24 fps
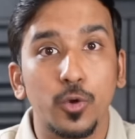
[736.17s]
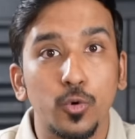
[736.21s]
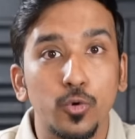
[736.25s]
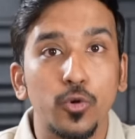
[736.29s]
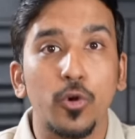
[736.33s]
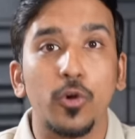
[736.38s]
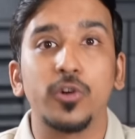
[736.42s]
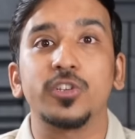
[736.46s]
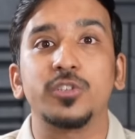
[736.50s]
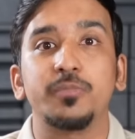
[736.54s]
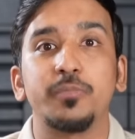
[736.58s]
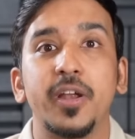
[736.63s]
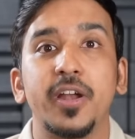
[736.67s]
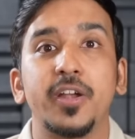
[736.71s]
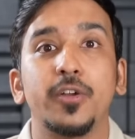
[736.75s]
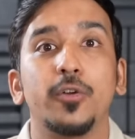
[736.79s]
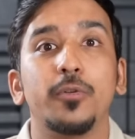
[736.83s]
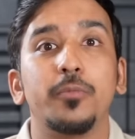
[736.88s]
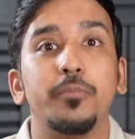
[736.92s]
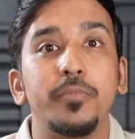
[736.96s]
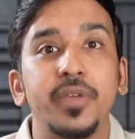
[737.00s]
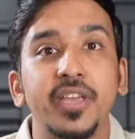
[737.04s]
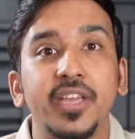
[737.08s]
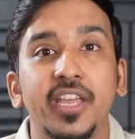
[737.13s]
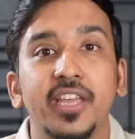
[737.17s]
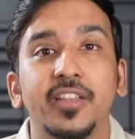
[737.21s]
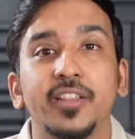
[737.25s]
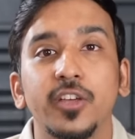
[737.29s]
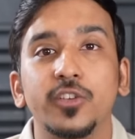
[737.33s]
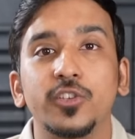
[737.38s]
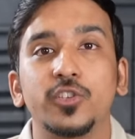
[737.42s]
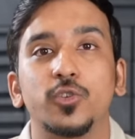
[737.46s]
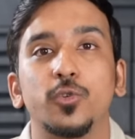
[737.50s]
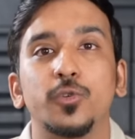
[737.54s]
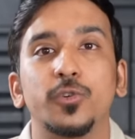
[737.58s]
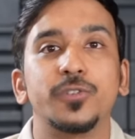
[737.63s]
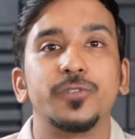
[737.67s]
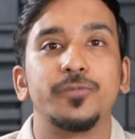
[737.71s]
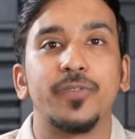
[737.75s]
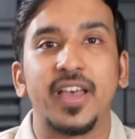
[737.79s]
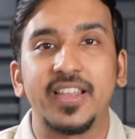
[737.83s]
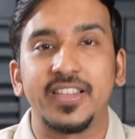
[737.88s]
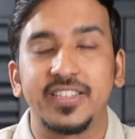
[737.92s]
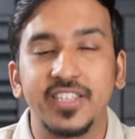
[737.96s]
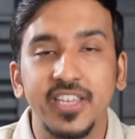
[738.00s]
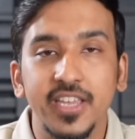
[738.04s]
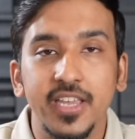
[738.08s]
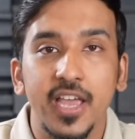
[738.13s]
they do not spend on making their stores
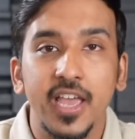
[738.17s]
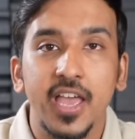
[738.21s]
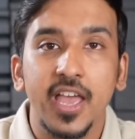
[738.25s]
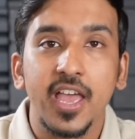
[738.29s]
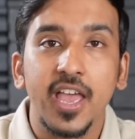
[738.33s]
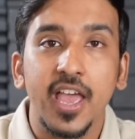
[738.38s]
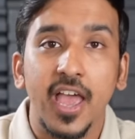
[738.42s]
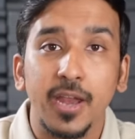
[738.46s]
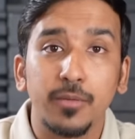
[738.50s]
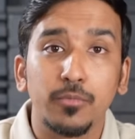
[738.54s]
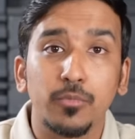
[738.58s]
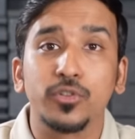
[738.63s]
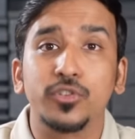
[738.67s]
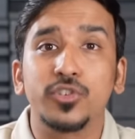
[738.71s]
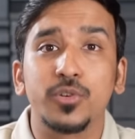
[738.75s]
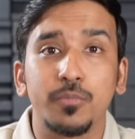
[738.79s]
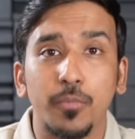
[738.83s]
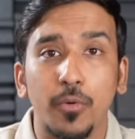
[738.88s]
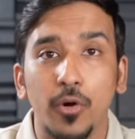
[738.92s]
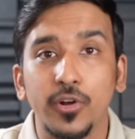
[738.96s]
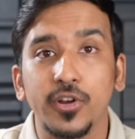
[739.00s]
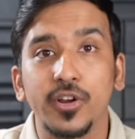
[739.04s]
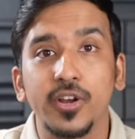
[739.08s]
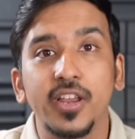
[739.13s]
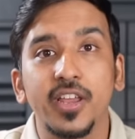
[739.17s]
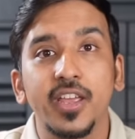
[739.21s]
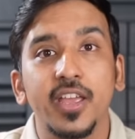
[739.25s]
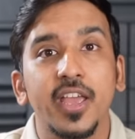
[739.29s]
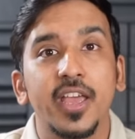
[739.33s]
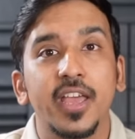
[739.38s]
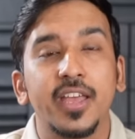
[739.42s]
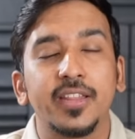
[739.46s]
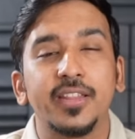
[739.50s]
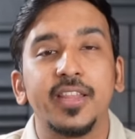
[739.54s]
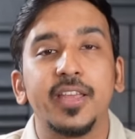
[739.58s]
fancy. And most importantly,